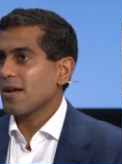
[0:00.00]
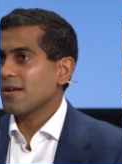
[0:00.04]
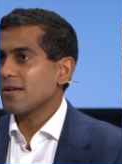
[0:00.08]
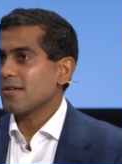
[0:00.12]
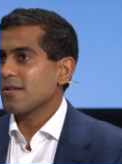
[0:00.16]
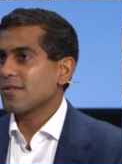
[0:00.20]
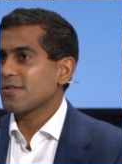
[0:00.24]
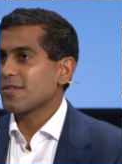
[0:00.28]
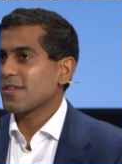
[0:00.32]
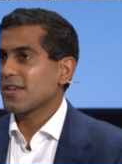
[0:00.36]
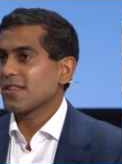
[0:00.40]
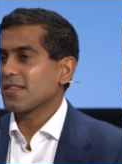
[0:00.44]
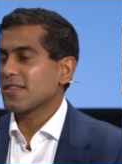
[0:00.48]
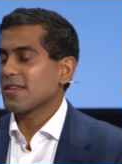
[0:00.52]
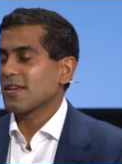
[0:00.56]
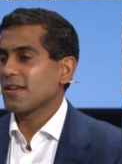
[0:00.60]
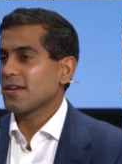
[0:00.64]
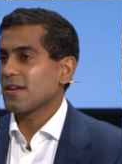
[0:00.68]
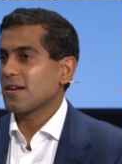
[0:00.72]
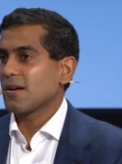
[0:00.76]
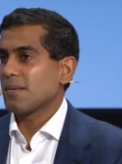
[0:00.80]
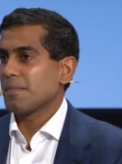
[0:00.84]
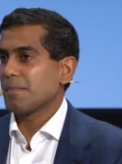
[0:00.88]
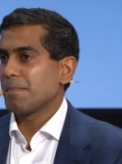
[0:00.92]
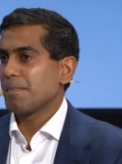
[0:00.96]
I think
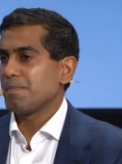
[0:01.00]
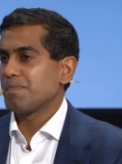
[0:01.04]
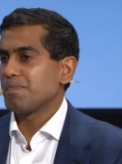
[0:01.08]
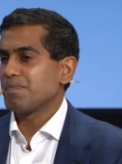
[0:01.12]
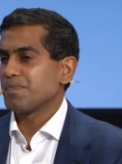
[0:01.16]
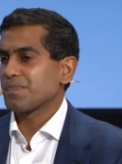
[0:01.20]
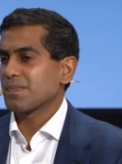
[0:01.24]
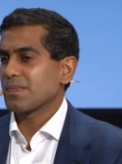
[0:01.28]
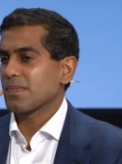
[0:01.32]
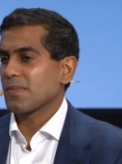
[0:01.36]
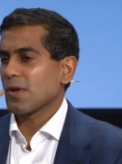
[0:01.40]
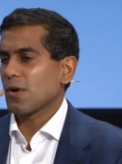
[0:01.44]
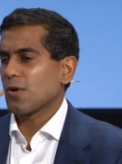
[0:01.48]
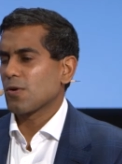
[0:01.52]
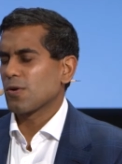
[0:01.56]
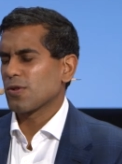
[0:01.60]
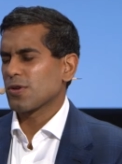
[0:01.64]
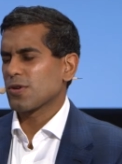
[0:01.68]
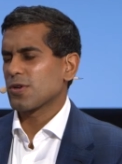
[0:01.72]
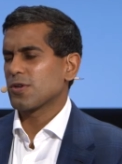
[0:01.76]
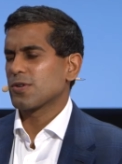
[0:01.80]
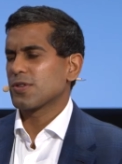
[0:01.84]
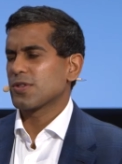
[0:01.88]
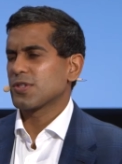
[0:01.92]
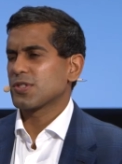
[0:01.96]
that um,
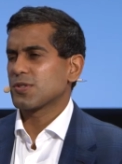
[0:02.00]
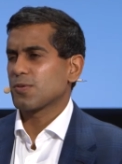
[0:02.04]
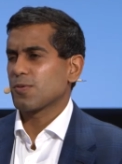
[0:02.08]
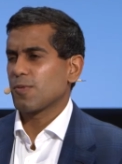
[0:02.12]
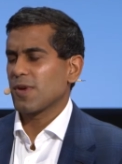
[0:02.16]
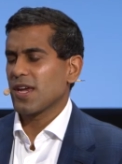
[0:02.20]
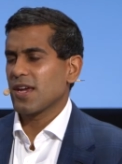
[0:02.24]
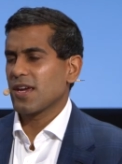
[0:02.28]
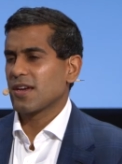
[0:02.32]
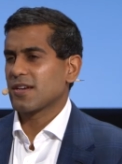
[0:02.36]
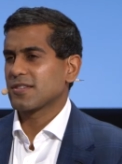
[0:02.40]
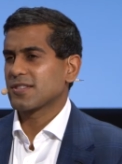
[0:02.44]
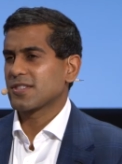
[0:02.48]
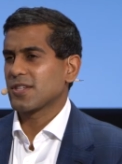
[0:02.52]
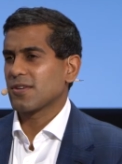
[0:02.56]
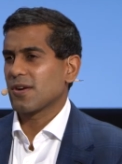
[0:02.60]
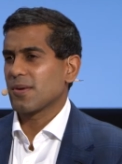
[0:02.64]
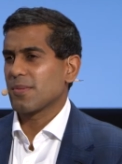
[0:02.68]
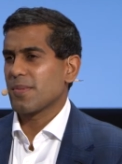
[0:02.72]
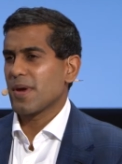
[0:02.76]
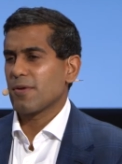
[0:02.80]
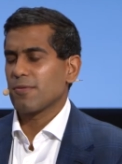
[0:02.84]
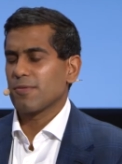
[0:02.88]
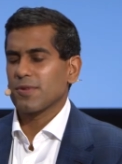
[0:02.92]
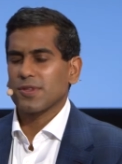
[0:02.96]
earlier this week, so
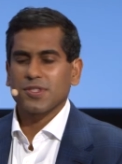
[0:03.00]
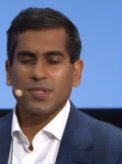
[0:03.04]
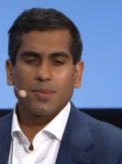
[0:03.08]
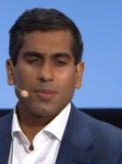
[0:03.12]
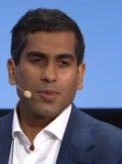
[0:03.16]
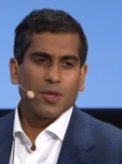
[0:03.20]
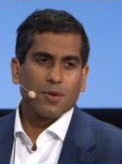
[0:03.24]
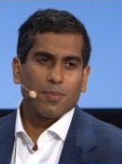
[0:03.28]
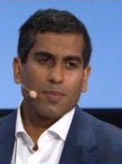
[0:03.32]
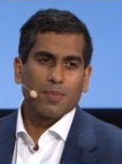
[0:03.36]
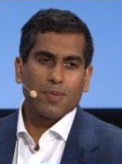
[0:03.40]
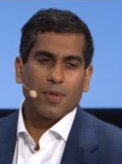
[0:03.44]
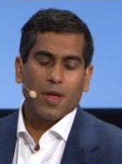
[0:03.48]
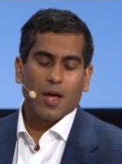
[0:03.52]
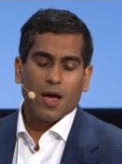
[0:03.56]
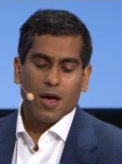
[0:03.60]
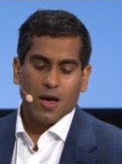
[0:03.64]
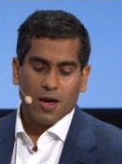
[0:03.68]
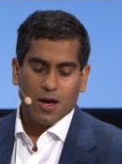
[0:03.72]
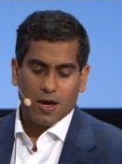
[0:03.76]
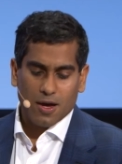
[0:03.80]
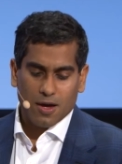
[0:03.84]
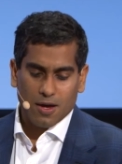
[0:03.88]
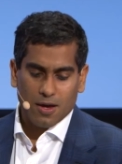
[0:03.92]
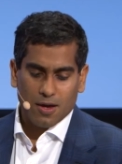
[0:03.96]
I met with some of the,
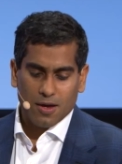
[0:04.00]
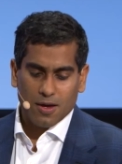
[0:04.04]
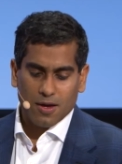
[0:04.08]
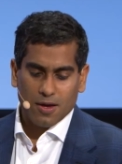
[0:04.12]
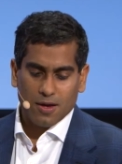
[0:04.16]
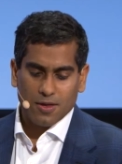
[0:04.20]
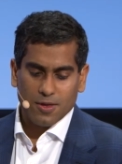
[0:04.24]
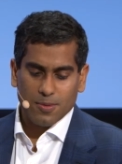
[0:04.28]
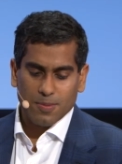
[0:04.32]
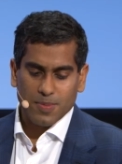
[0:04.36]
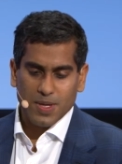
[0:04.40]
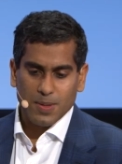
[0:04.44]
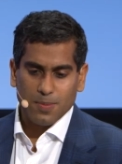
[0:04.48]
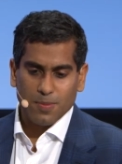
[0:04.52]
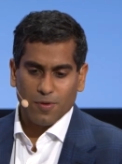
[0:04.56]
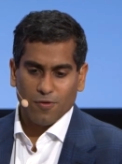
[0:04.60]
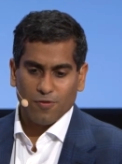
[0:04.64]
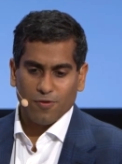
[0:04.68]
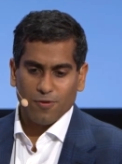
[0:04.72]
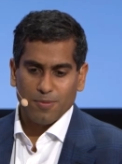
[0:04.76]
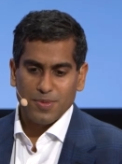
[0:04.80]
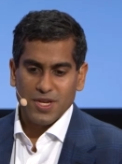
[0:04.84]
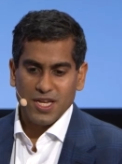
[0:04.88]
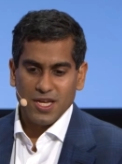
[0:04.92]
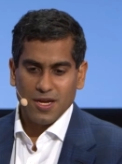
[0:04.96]
uh, the people
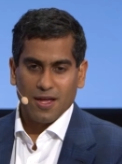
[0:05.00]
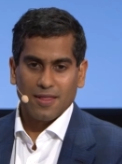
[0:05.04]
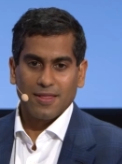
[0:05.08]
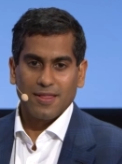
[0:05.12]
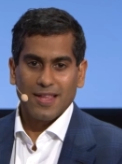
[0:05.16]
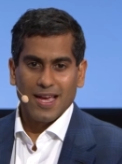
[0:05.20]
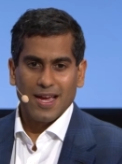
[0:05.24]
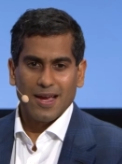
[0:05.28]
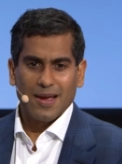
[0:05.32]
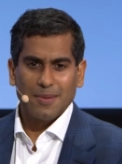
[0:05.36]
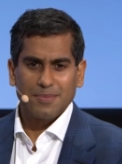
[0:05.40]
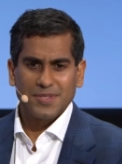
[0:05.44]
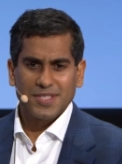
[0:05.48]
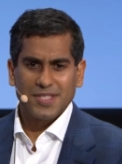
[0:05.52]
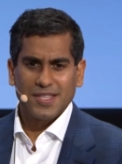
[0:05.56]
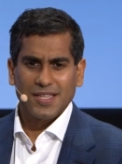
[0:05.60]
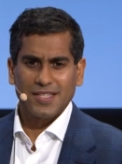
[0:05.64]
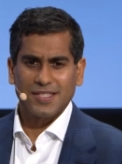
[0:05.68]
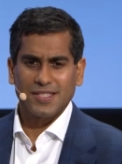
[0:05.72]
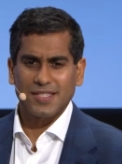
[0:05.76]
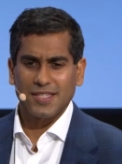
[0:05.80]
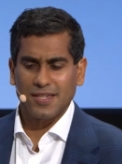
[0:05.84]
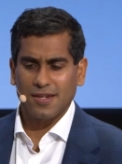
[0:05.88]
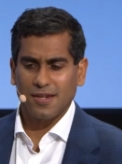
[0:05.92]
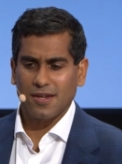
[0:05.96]
from Neon Labs.
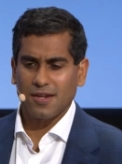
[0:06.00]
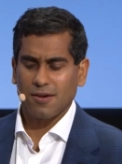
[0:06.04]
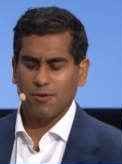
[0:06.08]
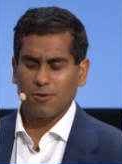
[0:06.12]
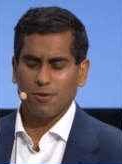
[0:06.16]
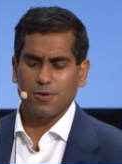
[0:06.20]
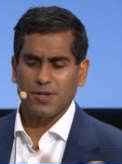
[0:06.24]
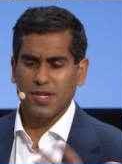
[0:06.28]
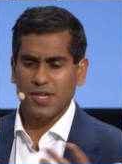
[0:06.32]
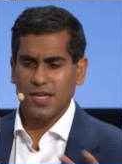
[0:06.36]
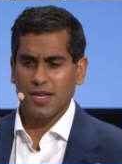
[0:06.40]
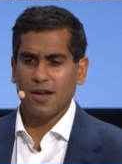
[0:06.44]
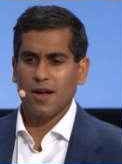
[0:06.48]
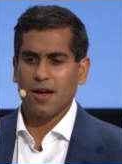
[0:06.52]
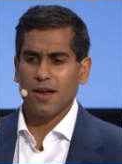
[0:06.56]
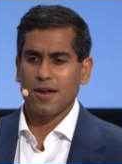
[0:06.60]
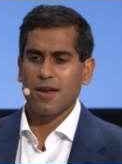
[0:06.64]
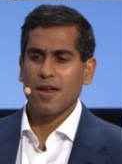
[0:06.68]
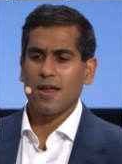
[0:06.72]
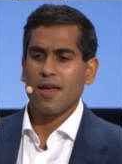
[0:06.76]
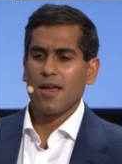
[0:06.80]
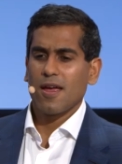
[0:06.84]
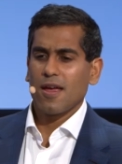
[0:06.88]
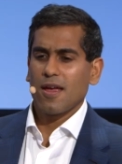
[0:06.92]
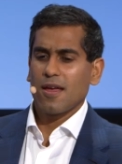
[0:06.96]
They did, a, or
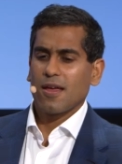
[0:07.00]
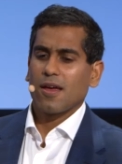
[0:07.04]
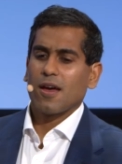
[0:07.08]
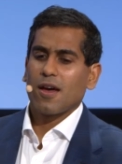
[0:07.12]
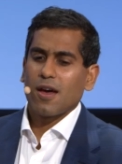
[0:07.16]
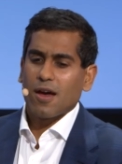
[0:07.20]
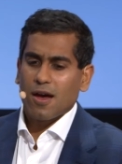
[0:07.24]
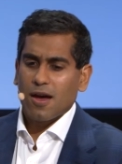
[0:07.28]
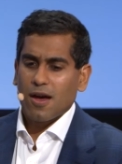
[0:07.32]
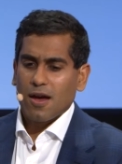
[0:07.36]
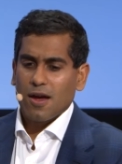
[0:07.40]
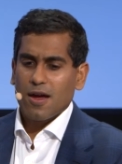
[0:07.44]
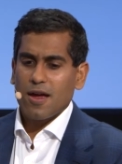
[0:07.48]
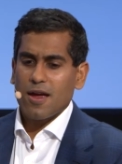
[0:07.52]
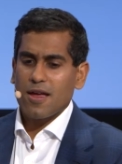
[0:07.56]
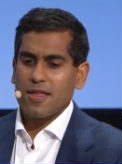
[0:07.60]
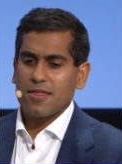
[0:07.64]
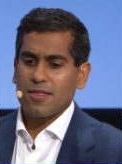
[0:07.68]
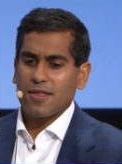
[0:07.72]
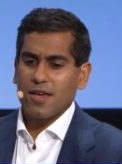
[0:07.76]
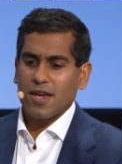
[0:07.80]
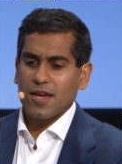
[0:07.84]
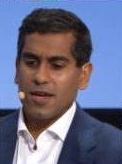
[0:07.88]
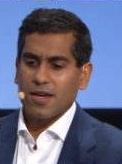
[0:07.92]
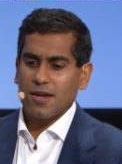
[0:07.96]
Neon, uh,
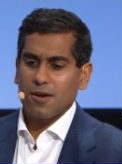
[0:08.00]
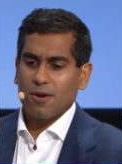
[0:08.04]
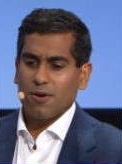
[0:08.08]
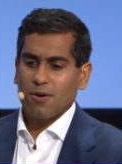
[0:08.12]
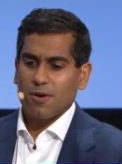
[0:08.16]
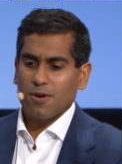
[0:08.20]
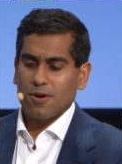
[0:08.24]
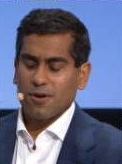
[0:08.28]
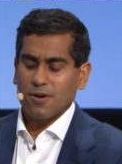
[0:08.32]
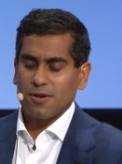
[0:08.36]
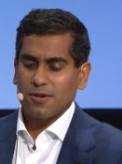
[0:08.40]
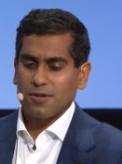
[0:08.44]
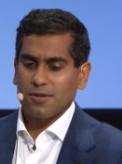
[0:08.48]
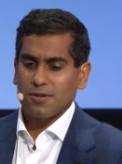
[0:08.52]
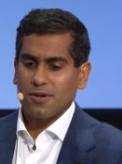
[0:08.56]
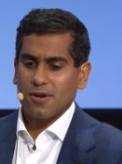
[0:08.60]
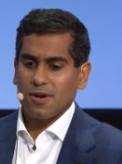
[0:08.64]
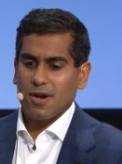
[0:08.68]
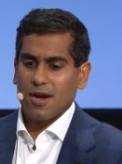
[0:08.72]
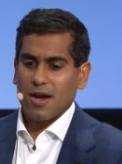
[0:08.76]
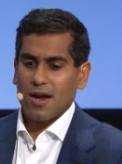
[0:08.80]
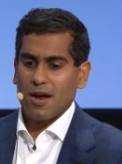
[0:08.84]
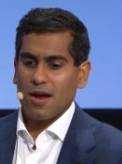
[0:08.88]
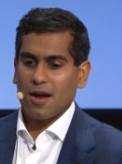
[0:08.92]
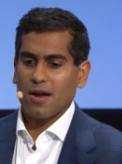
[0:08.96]
and they are,
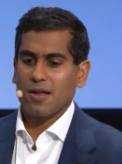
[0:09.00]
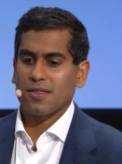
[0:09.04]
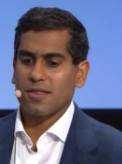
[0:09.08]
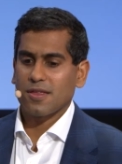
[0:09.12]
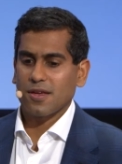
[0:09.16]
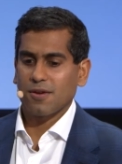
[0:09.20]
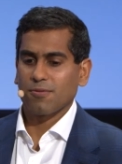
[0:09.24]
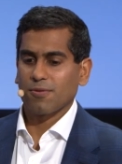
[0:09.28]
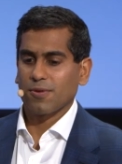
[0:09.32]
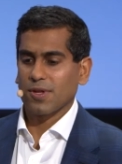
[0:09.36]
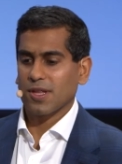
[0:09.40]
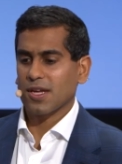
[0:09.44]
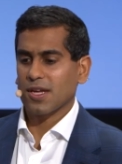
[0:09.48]
I think,